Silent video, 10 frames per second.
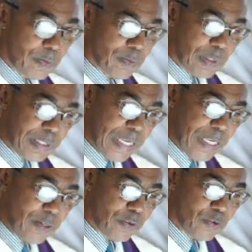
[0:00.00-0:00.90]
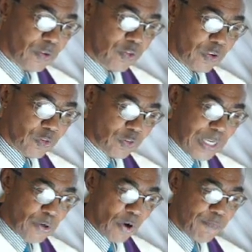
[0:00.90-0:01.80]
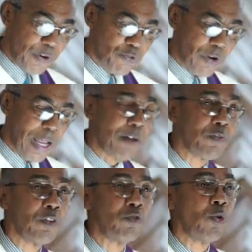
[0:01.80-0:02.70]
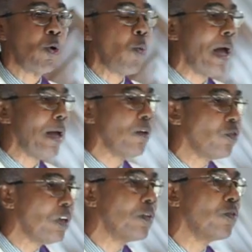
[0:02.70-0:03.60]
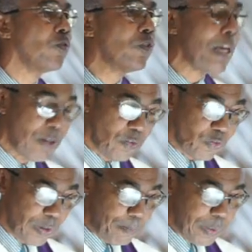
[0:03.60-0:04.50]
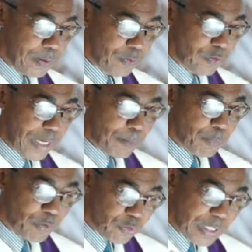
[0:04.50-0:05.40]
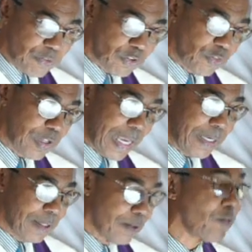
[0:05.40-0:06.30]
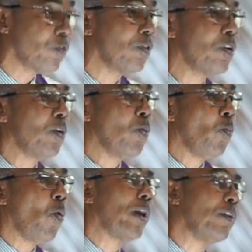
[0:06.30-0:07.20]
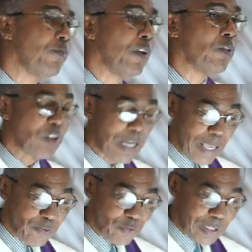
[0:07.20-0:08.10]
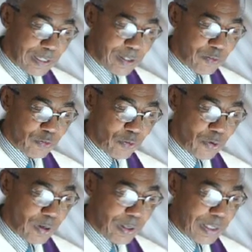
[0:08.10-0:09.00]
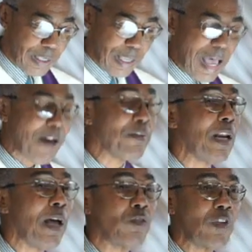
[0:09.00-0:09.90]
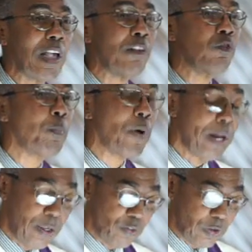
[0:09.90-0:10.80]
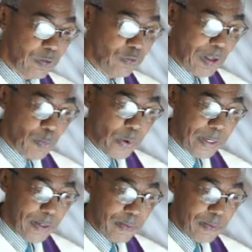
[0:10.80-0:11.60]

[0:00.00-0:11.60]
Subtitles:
The need to succeed often drives us to acquire certain status symbols like prestigious titles, wanting first-class tickets, or having ourselves praised in some way.